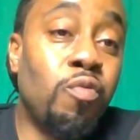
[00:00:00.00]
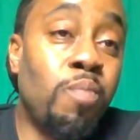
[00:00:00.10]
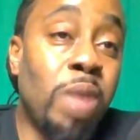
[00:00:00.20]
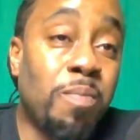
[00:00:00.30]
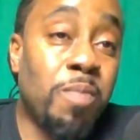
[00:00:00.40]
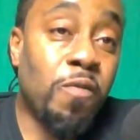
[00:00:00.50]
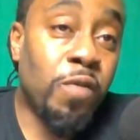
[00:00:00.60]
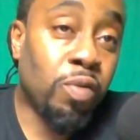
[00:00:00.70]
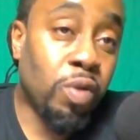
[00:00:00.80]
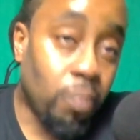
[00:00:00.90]
make me
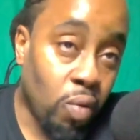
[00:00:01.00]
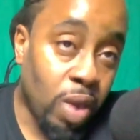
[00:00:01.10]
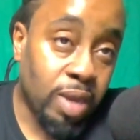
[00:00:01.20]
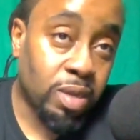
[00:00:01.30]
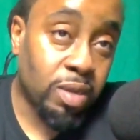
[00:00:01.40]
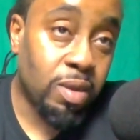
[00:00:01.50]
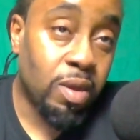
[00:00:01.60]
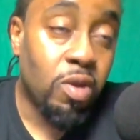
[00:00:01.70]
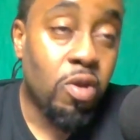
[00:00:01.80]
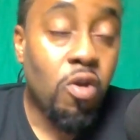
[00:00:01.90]
feel depressed
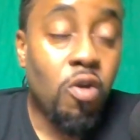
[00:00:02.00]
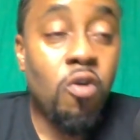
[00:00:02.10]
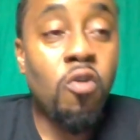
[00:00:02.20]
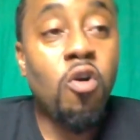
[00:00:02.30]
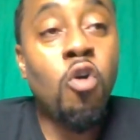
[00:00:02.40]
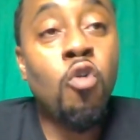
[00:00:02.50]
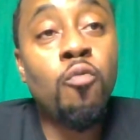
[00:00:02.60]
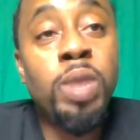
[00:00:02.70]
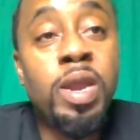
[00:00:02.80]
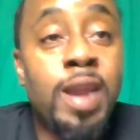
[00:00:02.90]
or hold
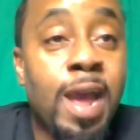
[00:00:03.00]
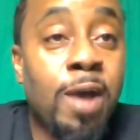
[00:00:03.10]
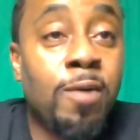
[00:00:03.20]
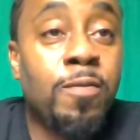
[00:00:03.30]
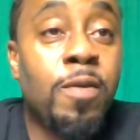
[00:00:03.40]
me down,